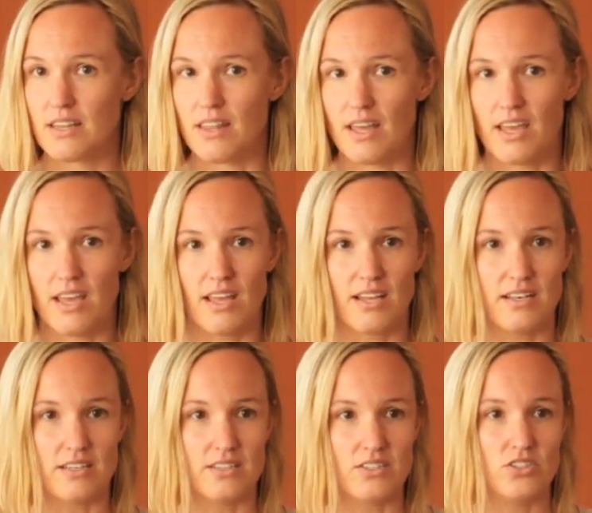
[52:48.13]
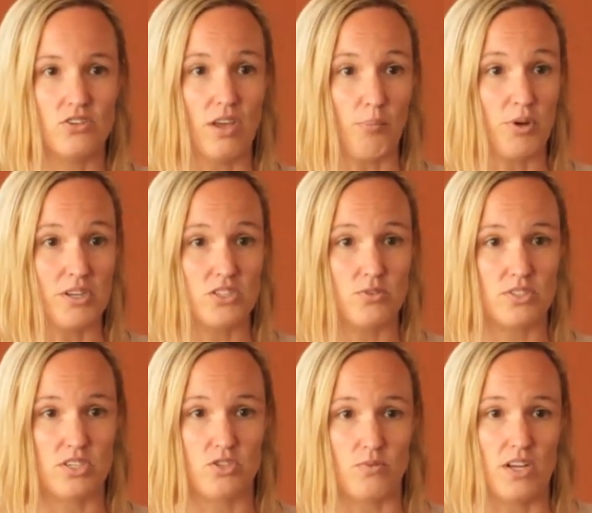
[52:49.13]
then you get put into a
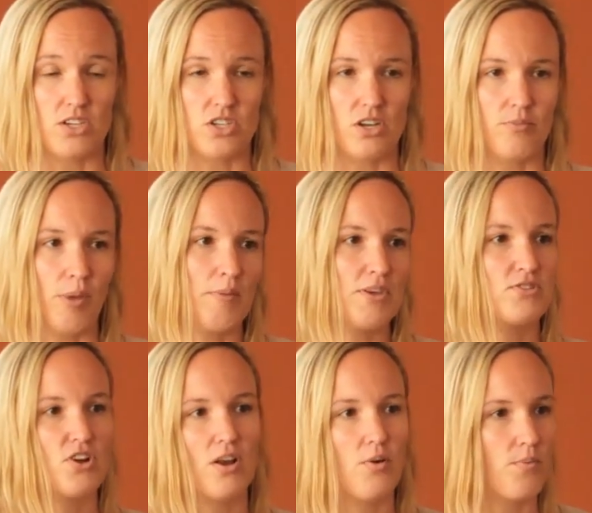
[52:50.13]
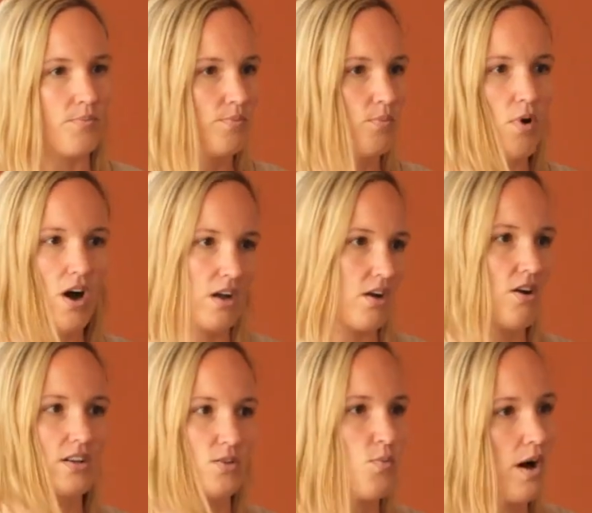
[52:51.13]
situation, maybe you try to walk
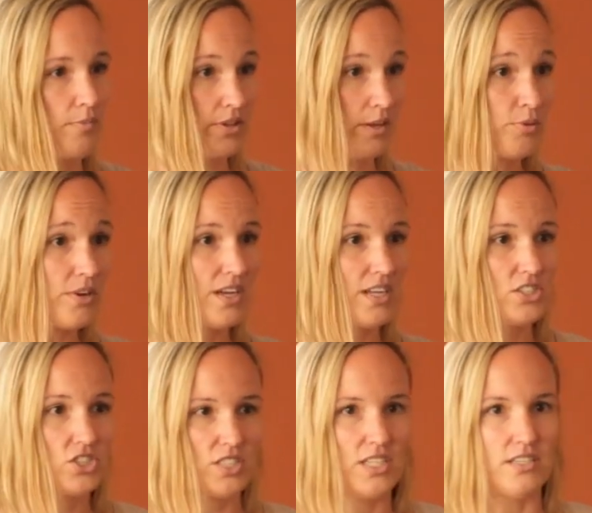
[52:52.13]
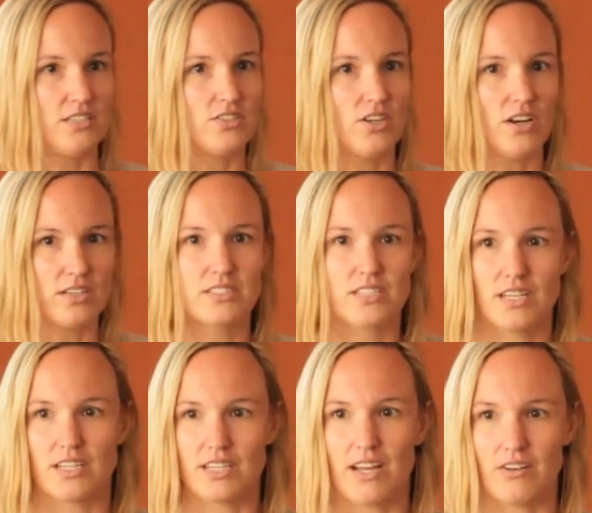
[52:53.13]
across a wobbly bridge and your dog is
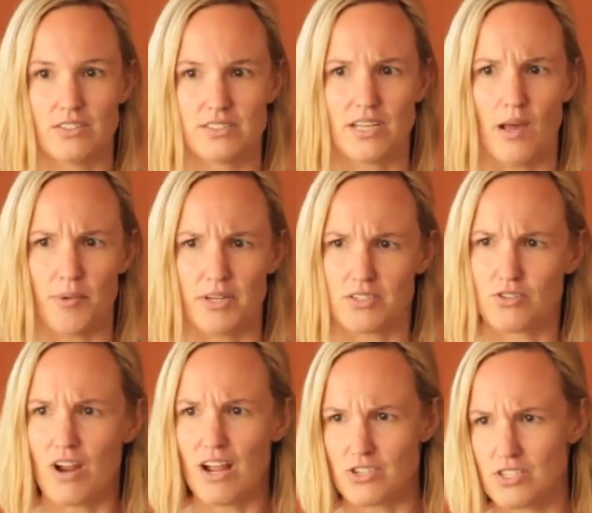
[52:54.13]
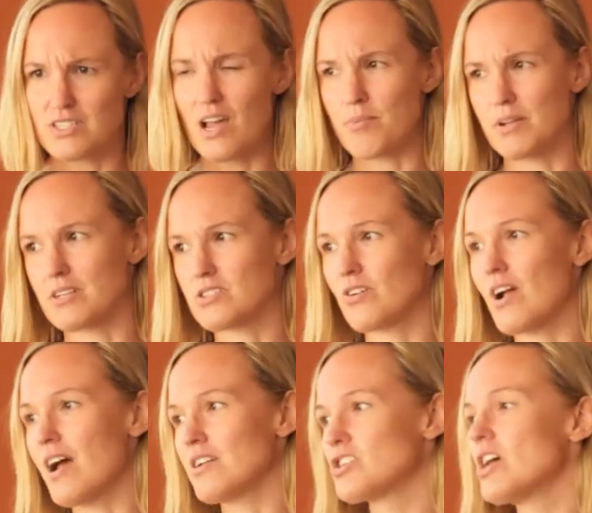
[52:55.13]
sitting down and stopping to scratch and stopping to
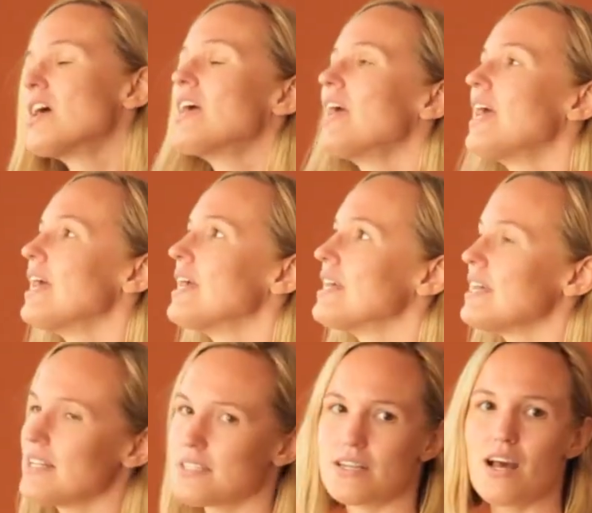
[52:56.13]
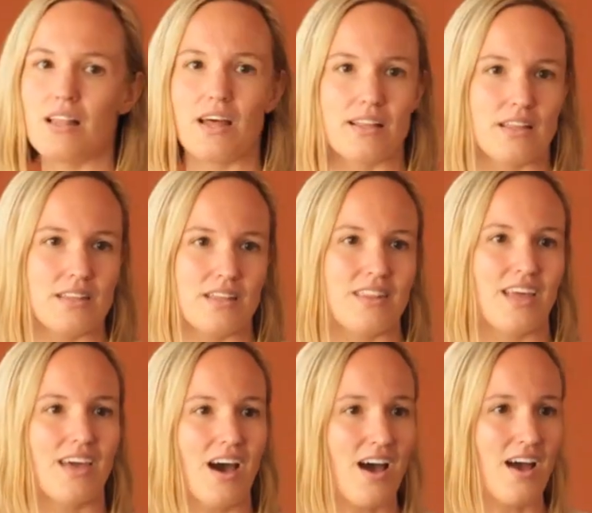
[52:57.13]
scratch, it's not likely that
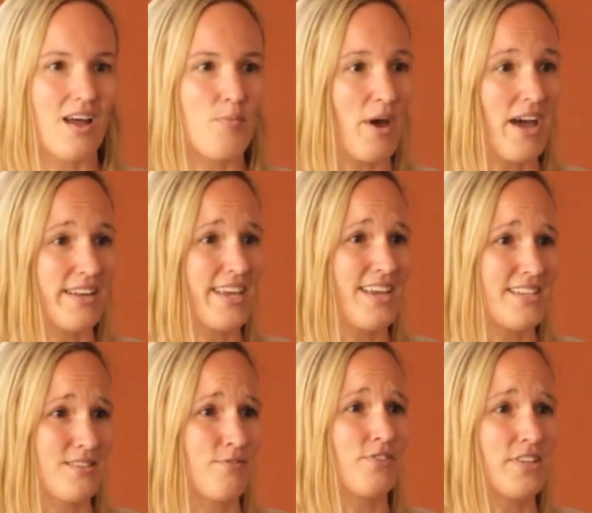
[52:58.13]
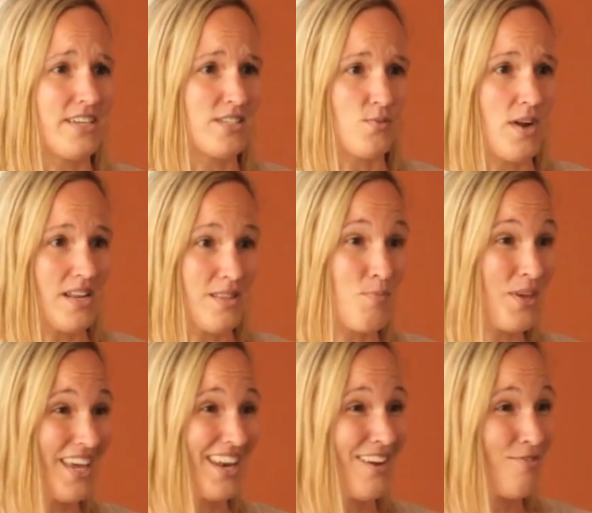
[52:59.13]
they got a bad case of fleas right at the
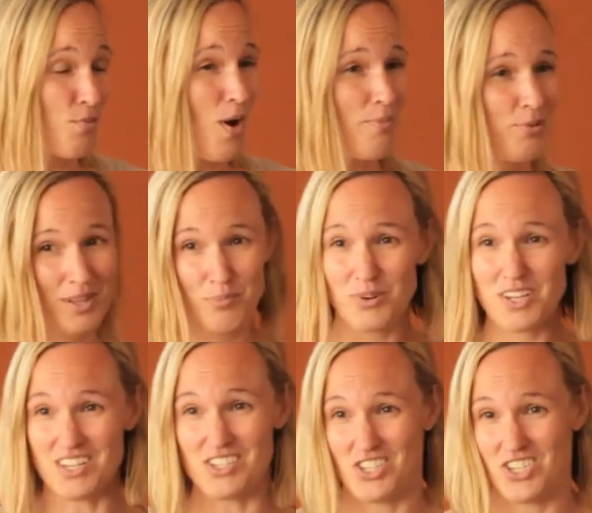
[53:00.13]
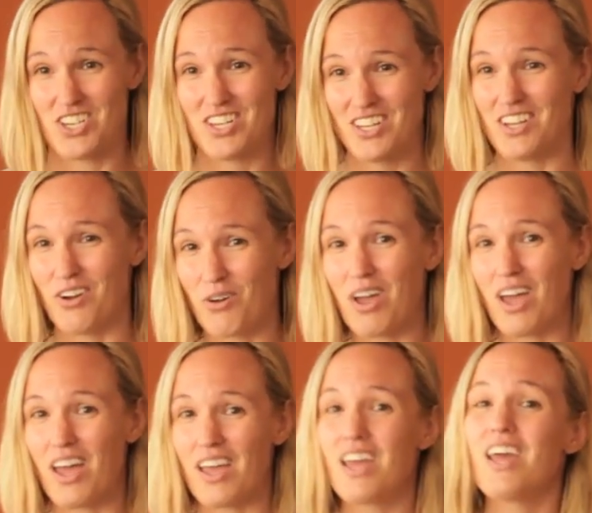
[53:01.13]
beginning of the wobbly bridge,
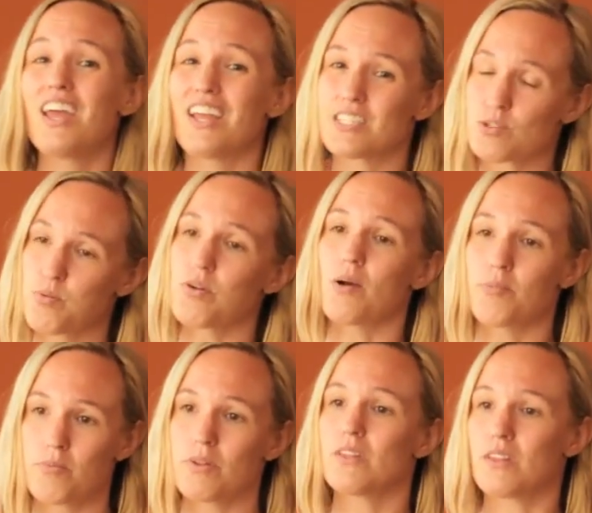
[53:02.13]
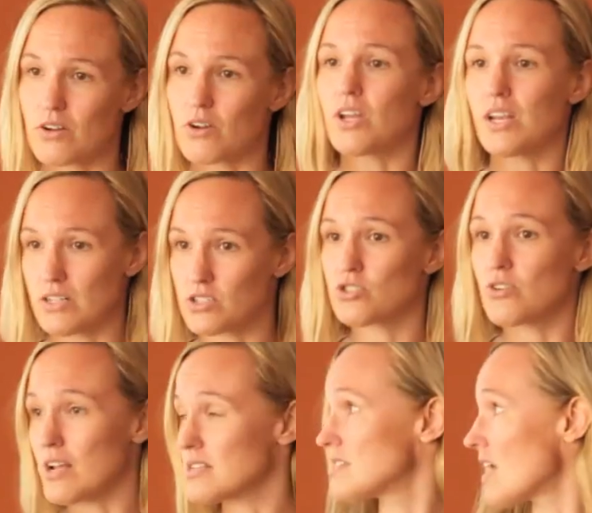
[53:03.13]
okay? It's probably they're getting
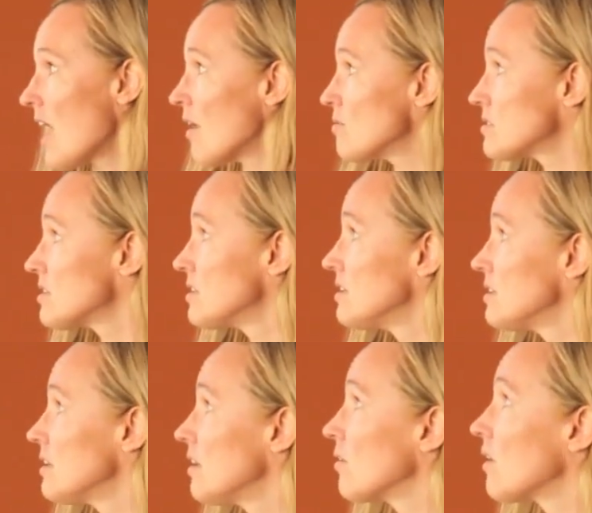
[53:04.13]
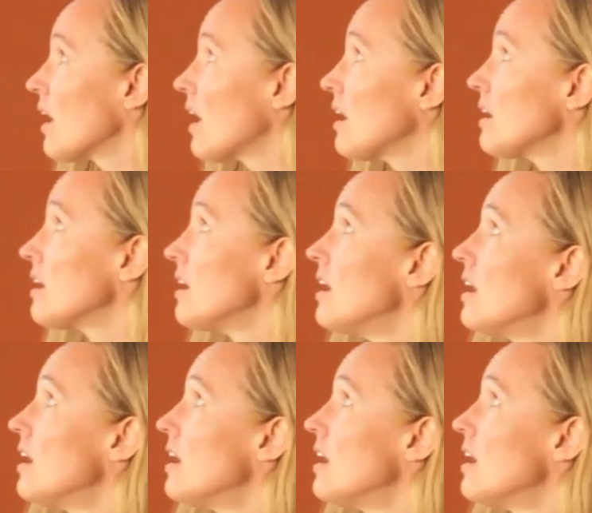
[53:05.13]
stressed out, okay?